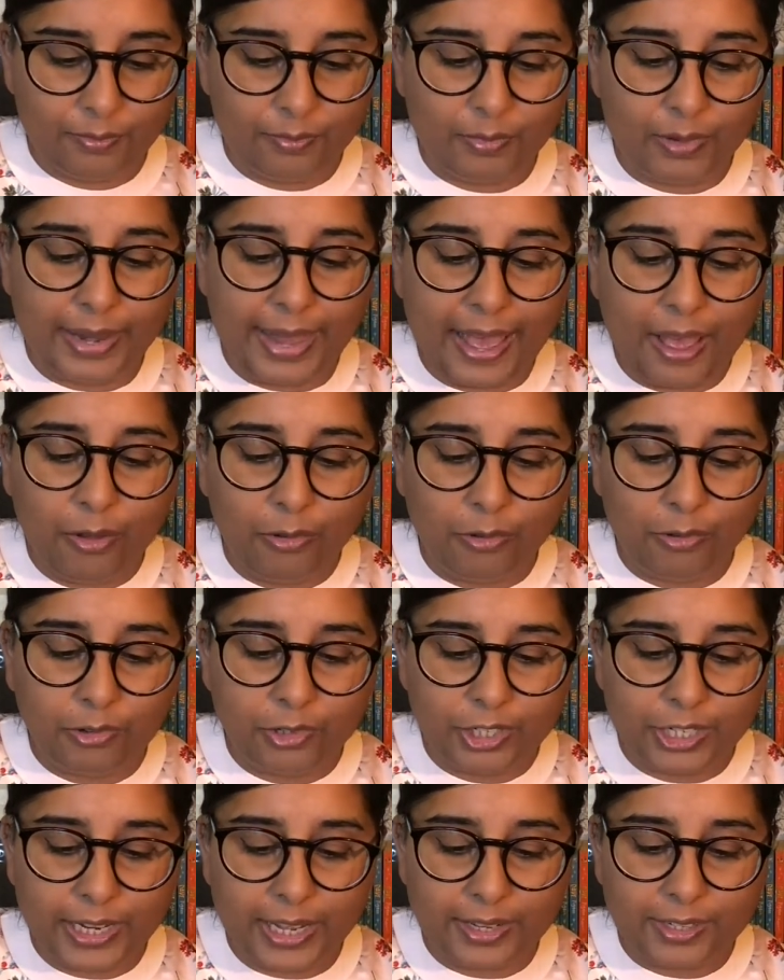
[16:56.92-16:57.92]
Now all
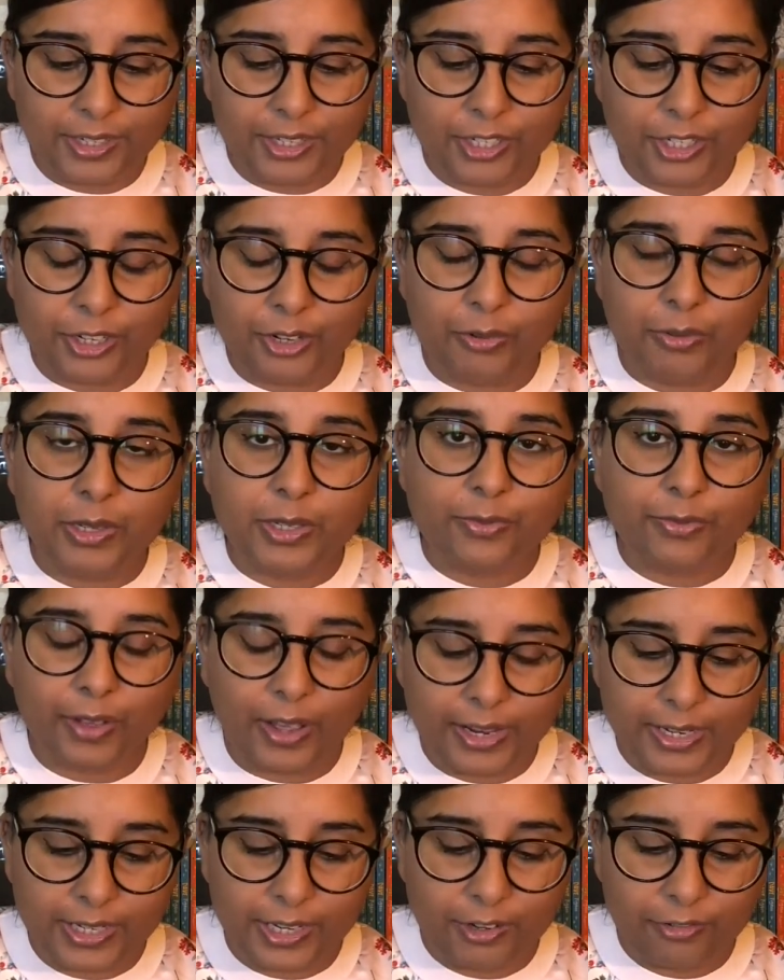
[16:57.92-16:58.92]
she had to do was
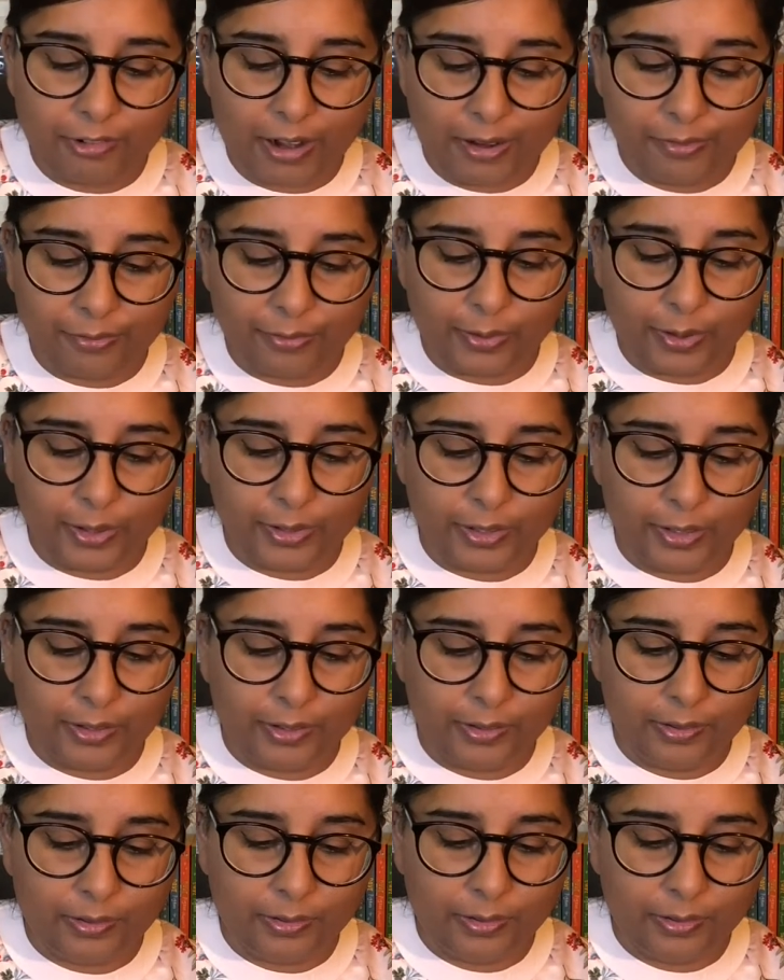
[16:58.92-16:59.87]
find her grandfather.